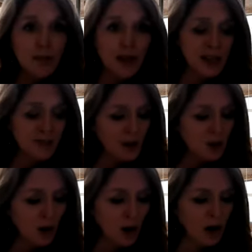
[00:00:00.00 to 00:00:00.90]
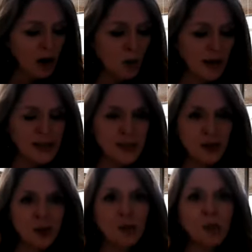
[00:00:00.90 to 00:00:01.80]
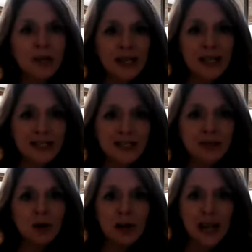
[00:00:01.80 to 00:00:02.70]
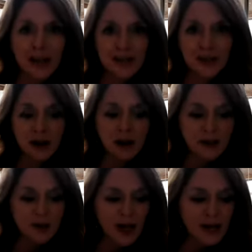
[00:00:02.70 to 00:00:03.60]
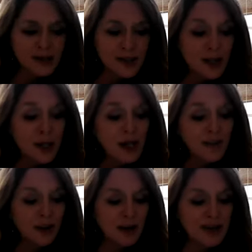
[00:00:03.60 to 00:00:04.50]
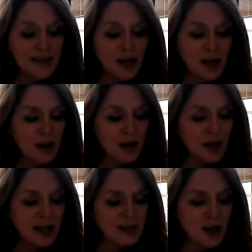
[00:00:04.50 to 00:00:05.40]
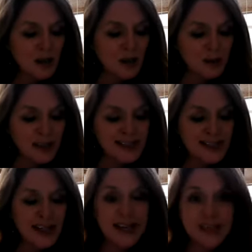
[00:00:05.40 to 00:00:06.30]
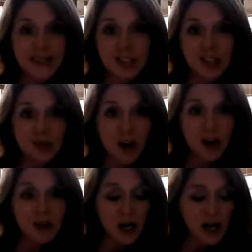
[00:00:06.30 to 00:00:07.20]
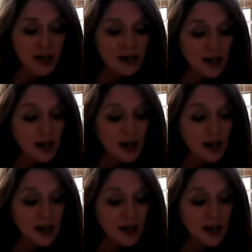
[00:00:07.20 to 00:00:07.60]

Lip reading: If you are going to release or cancel a contract, there is a document. It's called the release and cancellation of contract.